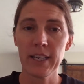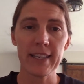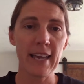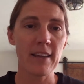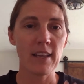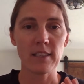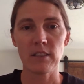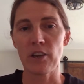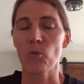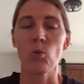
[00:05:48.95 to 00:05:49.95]
galas,
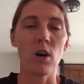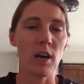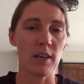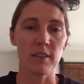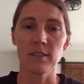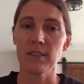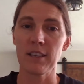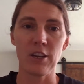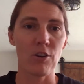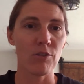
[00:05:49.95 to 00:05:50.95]
their walks,
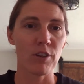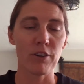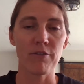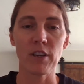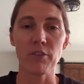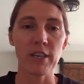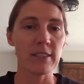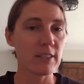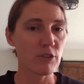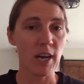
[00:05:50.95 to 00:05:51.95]
their
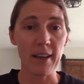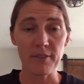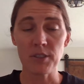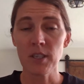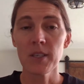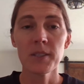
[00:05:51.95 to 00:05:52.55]
fundraising drives,